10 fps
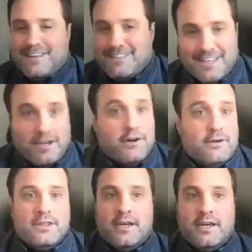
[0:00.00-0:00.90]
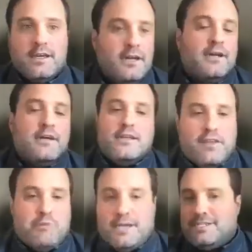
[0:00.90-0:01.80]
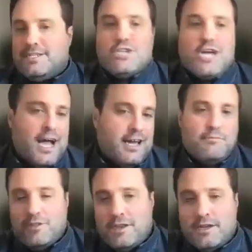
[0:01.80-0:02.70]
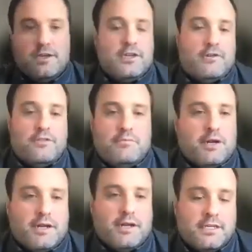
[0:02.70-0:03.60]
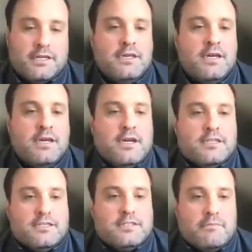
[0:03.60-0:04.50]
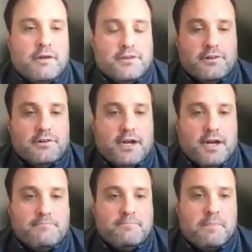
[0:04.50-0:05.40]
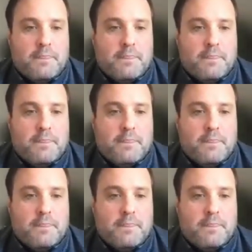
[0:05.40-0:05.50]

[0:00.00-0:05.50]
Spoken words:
Like they go and they bring it to Chime, or they bring it to some other